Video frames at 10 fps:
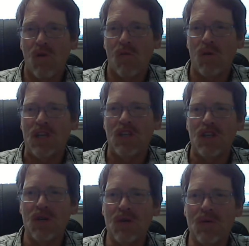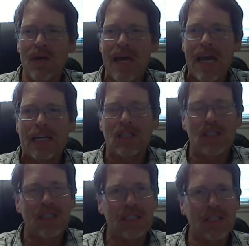what we do. And
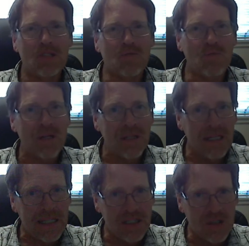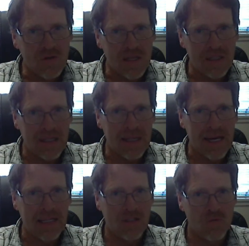Jesus really is addressing
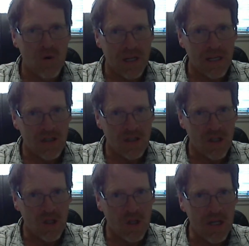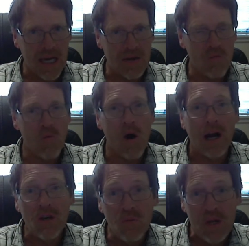that. He's wanting us to look at
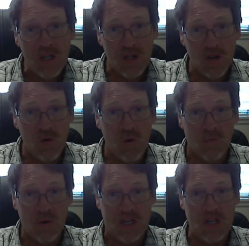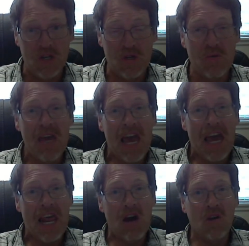why do we do what we do,
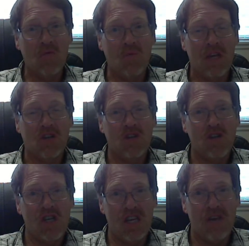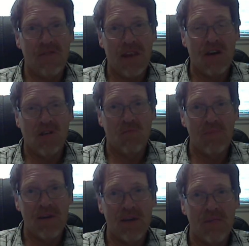and how can we achieve, and how can we
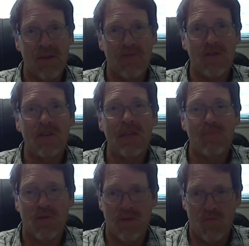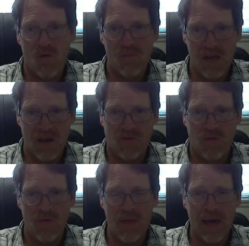become even deeper and more meaningful
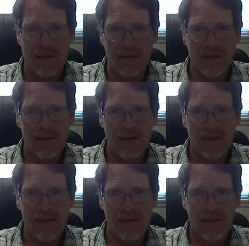than that.